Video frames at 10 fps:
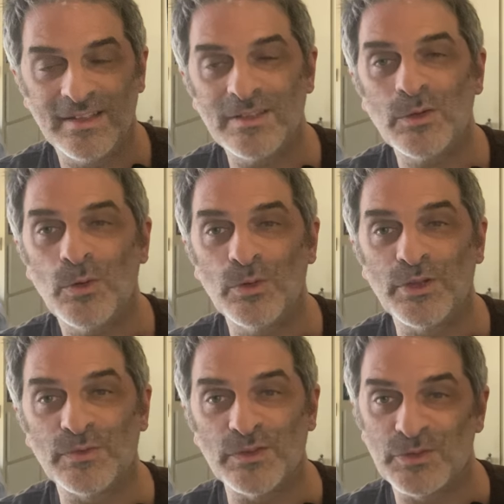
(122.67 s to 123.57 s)
That's a whole
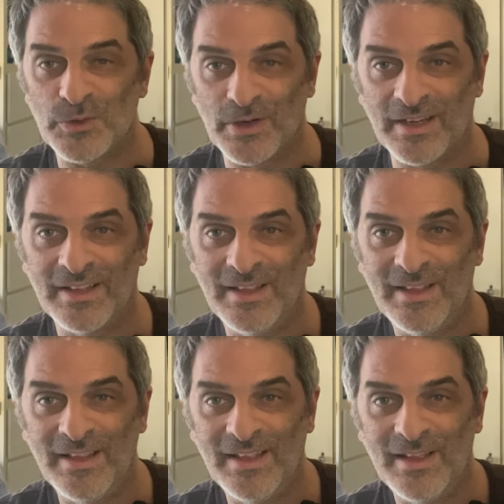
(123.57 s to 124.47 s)
different story.
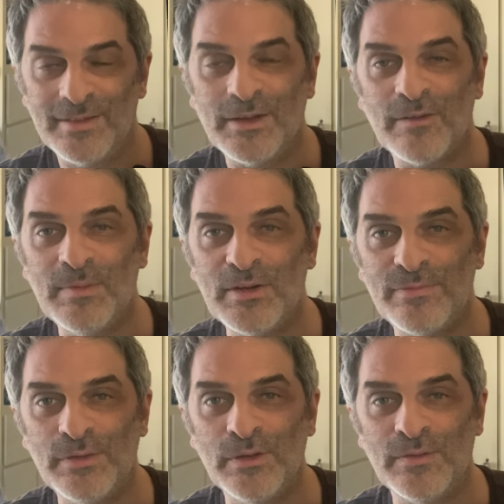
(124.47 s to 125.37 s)
There have been a
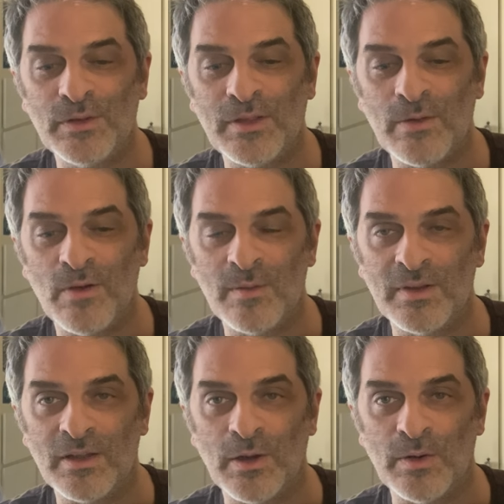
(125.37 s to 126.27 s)
few of you that want
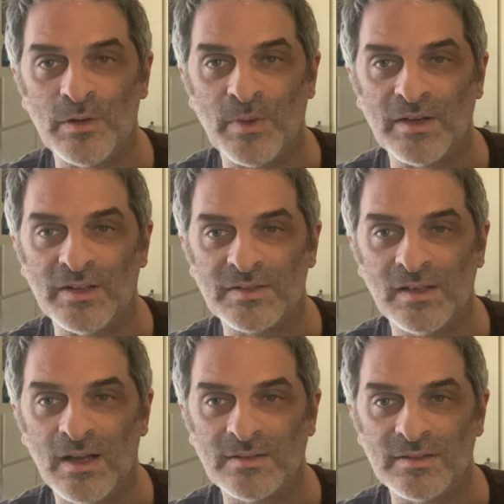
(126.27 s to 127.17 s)
me to go into my
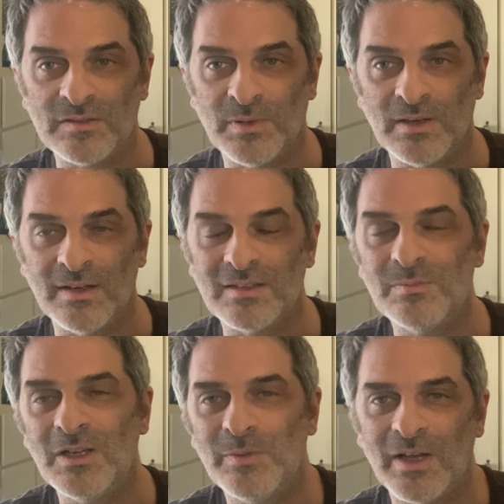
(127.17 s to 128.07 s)
Discogs experience.
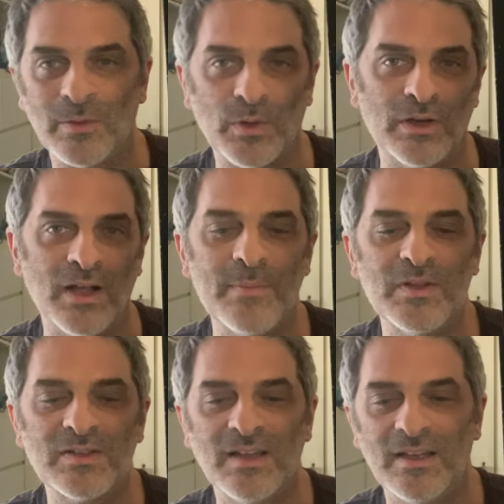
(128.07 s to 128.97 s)
Maybe I will. I'm
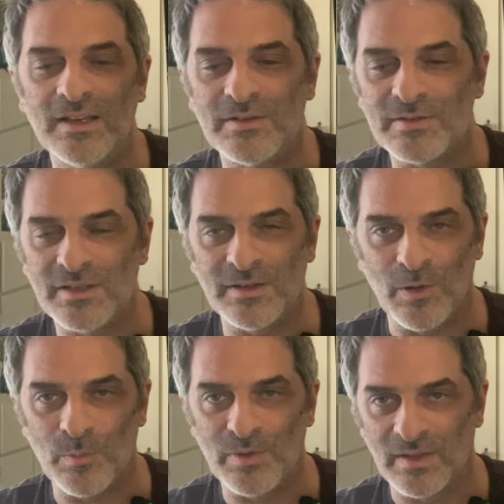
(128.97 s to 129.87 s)
just not interested in
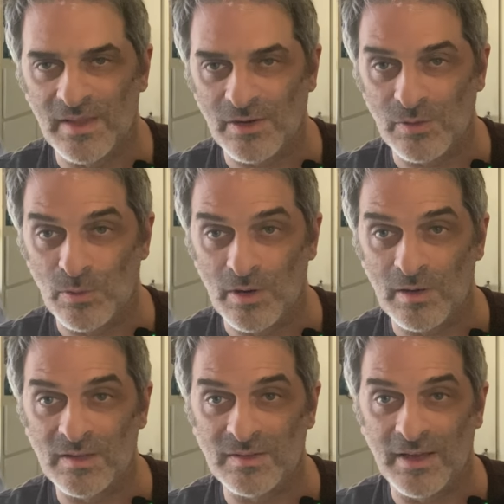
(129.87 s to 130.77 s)
opening that
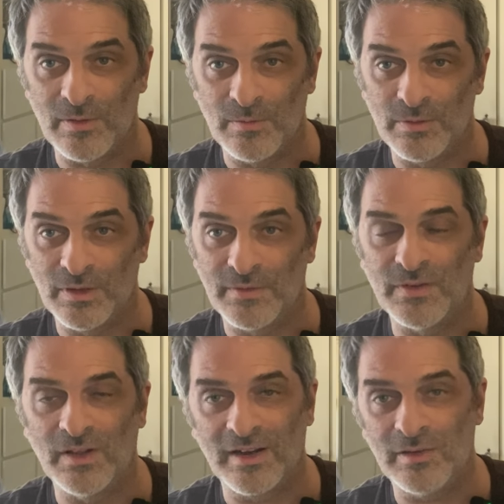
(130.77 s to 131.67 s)
door because I don't really
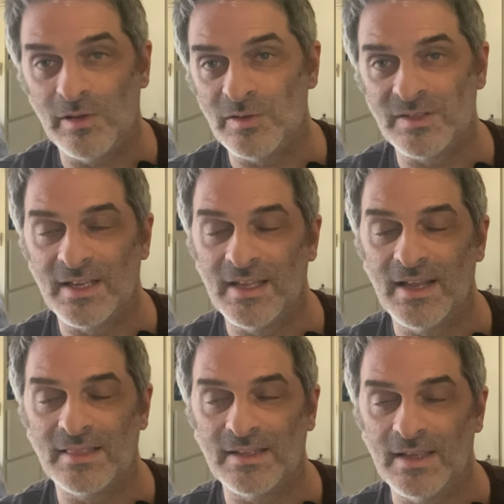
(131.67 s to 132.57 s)
feel like closing it
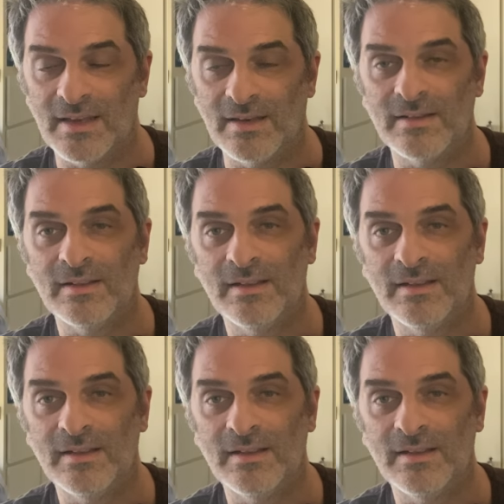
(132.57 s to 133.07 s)
at the end.